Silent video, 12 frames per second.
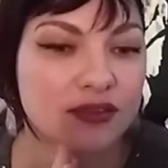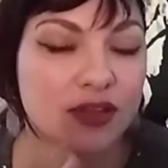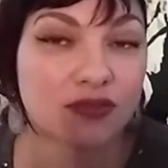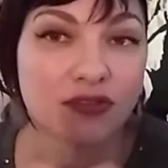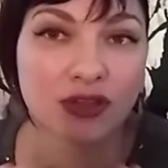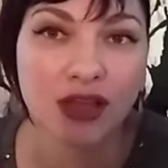
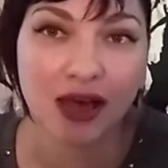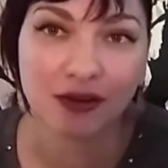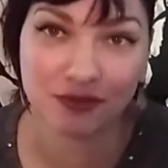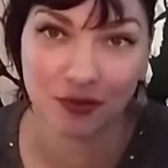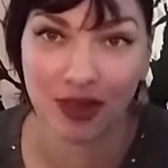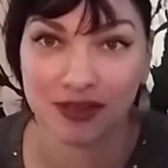for a lot
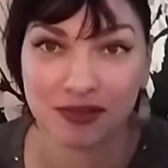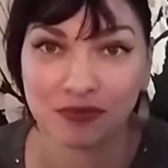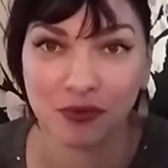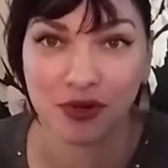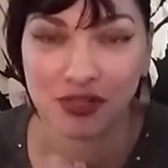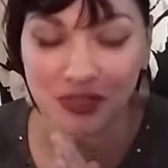of you guys,
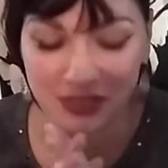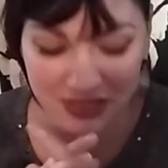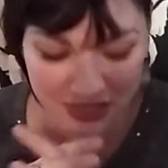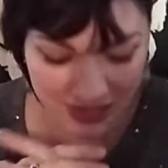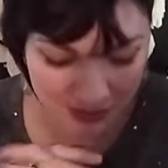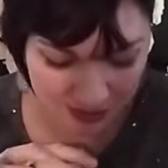
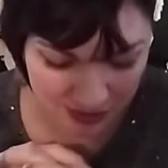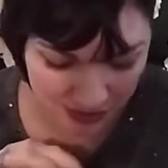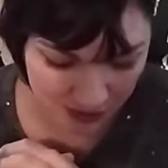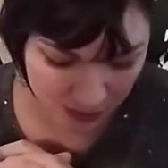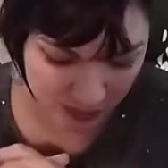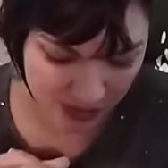unfortunately, I'm
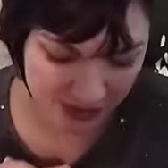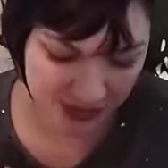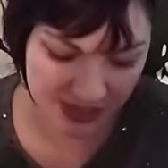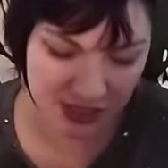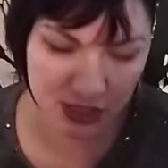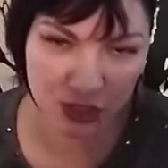picking up on that